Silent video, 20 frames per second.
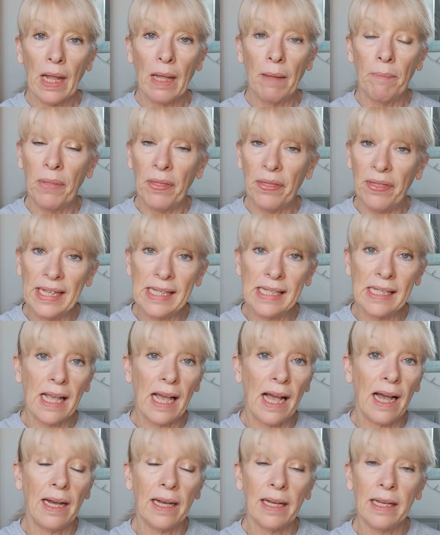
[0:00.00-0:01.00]
This
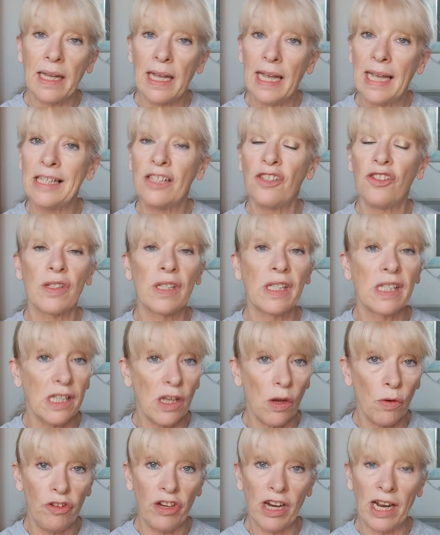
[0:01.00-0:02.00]
guy is just
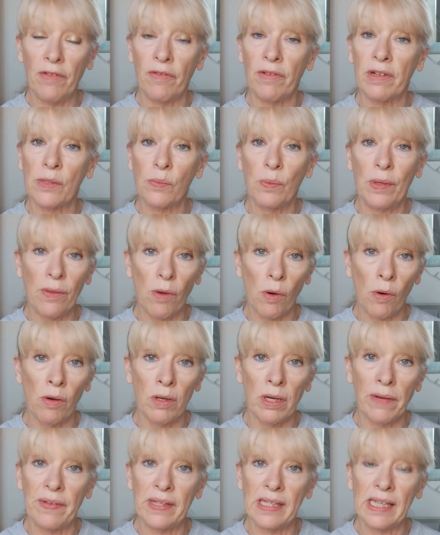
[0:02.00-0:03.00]
so generous with
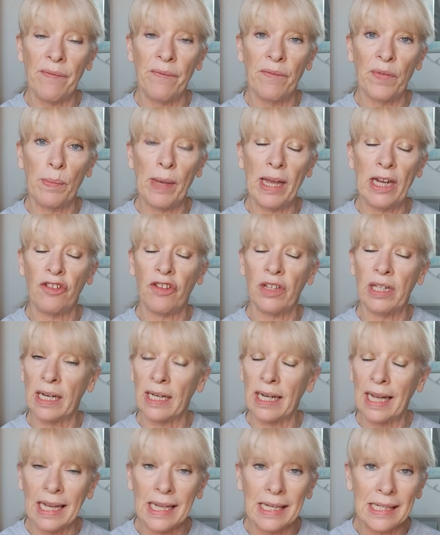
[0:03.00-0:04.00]
all of his information.
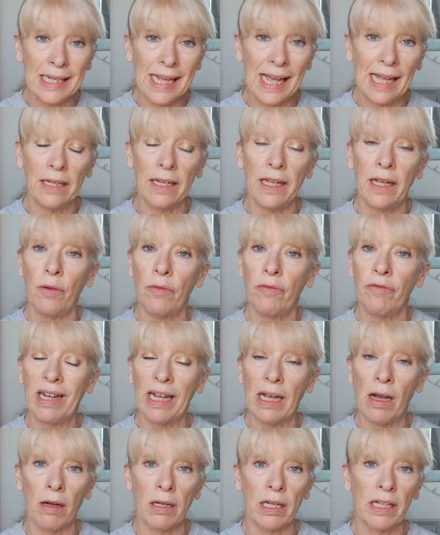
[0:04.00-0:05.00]
And I can tell you,
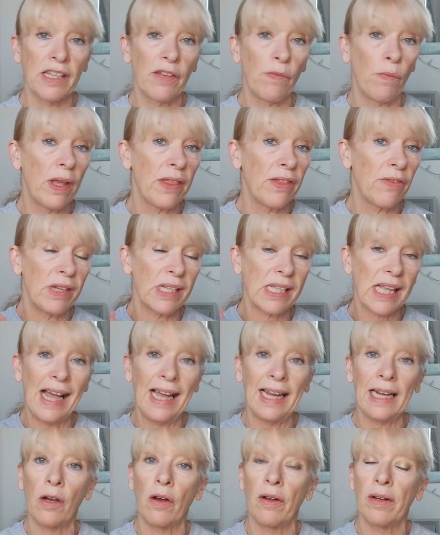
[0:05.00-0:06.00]
regardless of whether it's
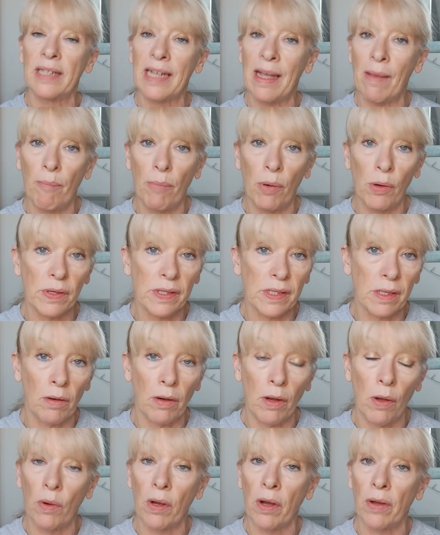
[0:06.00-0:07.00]
high content books or
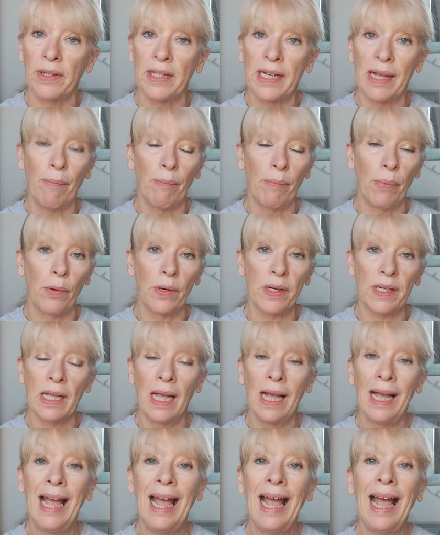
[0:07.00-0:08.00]
low content books,
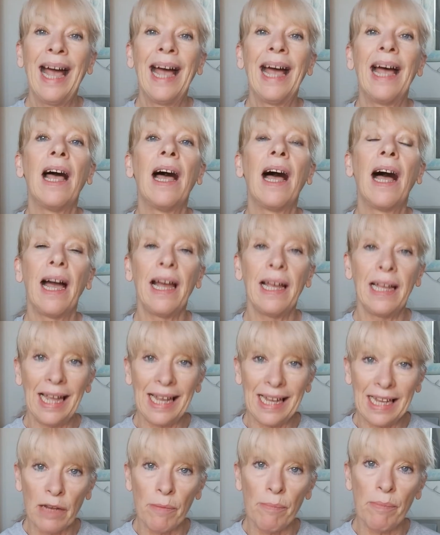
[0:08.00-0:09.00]

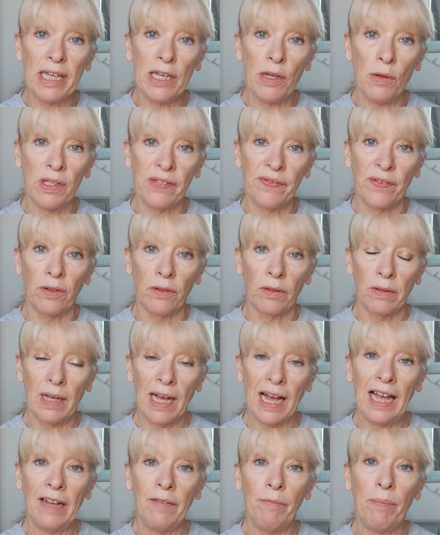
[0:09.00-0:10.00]
it can be useful.
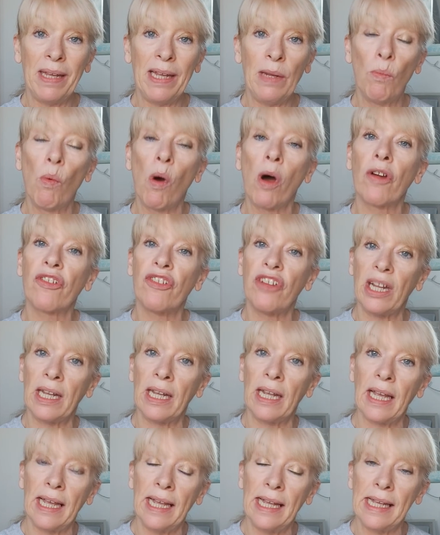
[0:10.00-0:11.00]
I've been
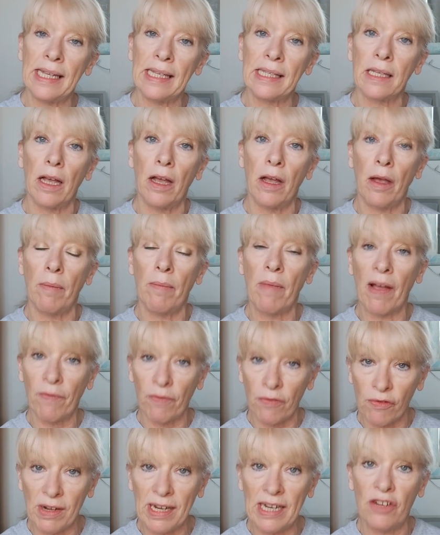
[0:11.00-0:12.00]
watching his a
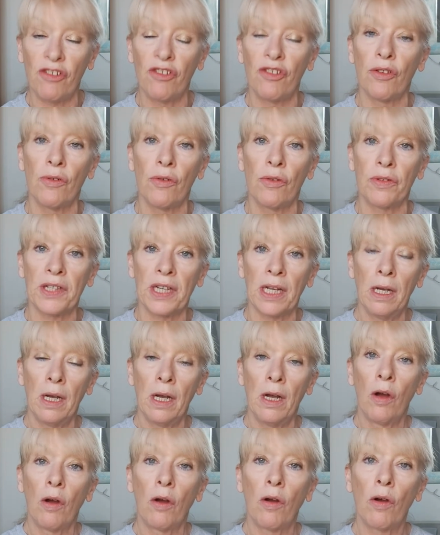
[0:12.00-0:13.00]
free short
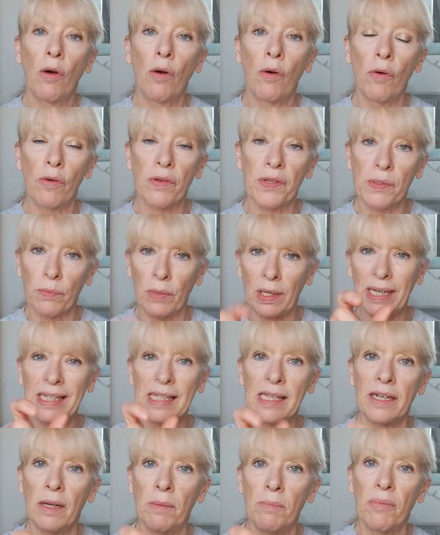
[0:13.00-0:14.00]
course. Well,
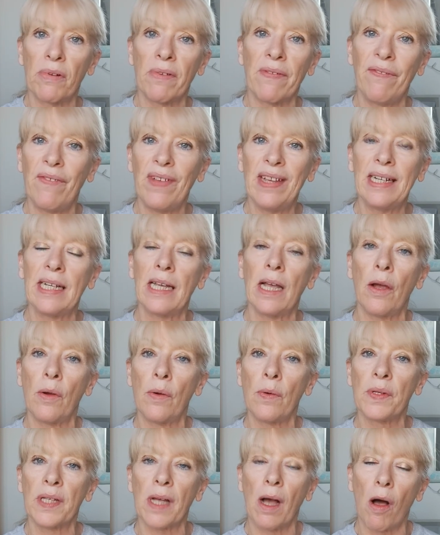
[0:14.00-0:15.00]
it's a number of
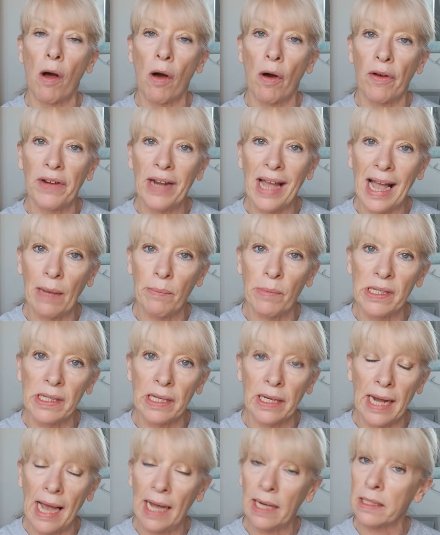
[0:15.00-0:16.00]
videos on
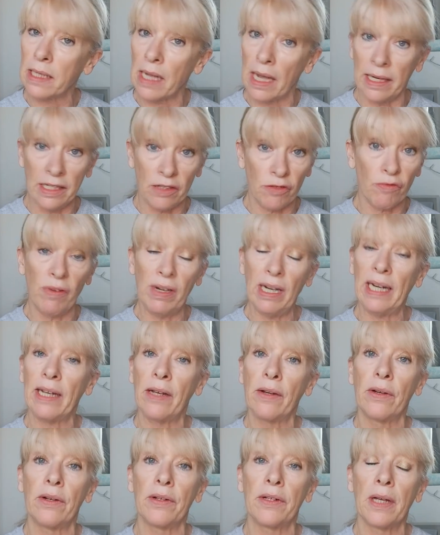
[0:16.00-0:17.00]
Amazon ads, and it's really
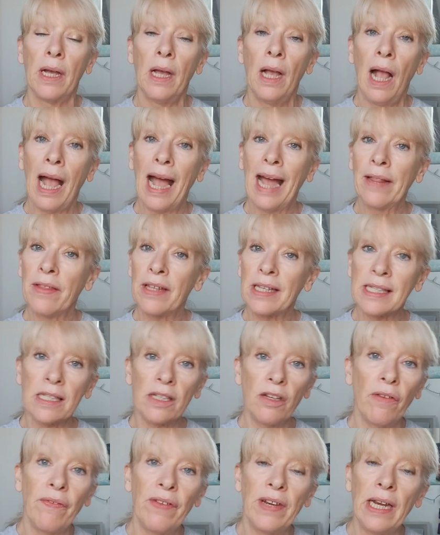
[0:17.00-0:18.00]
good. And there's
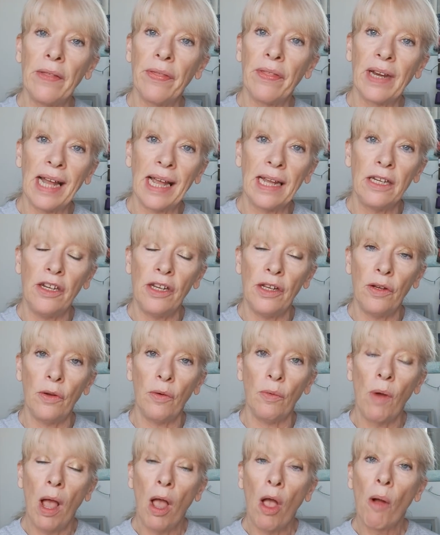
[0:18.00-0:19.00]
stuff in it that I
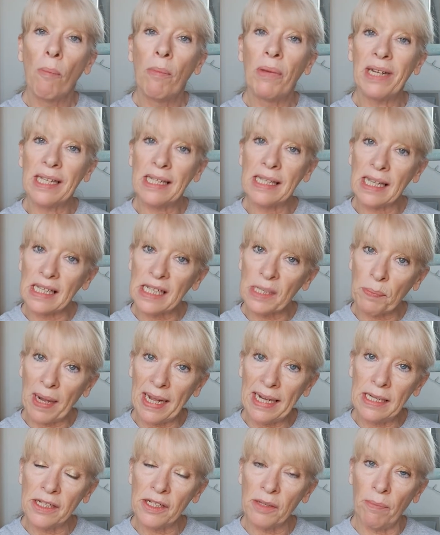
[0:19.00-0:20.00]
knew, but it's
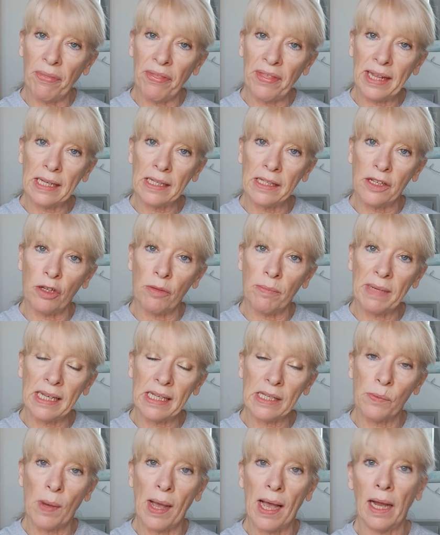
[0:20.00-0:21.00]
explained some things to me
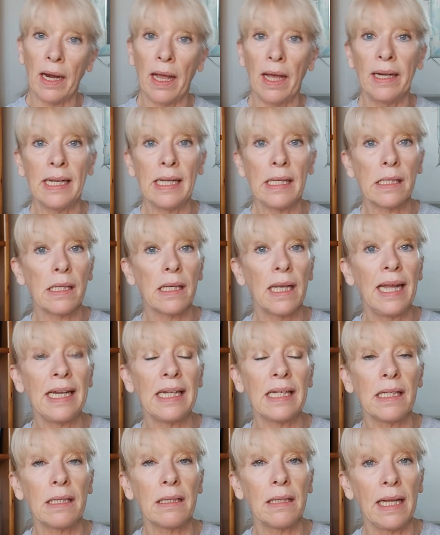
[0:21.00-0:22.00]
as well. And
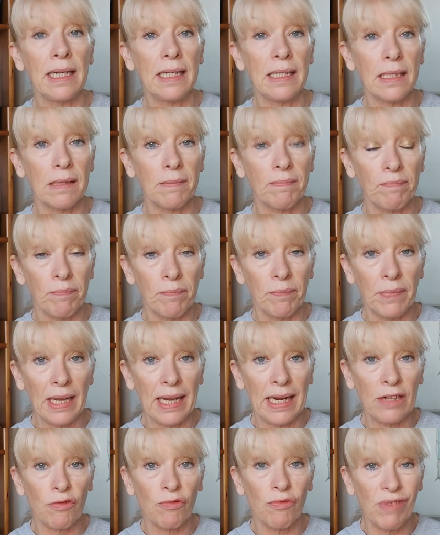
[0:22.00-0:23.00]

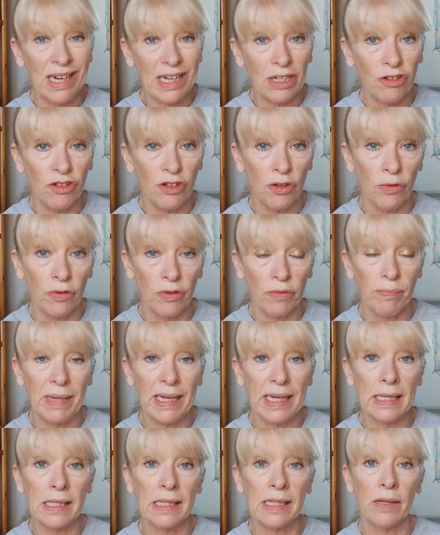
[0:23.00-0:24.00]
it's reassured
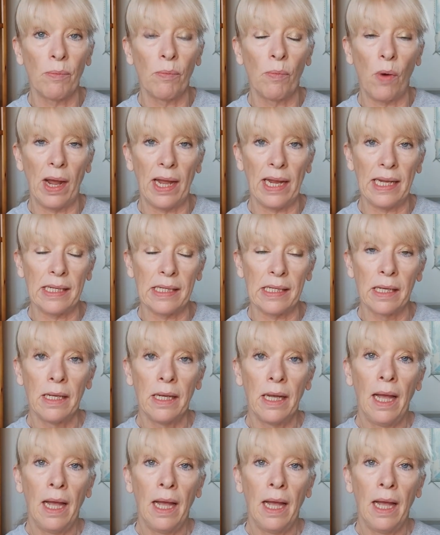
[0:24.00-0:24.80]
me in some ways.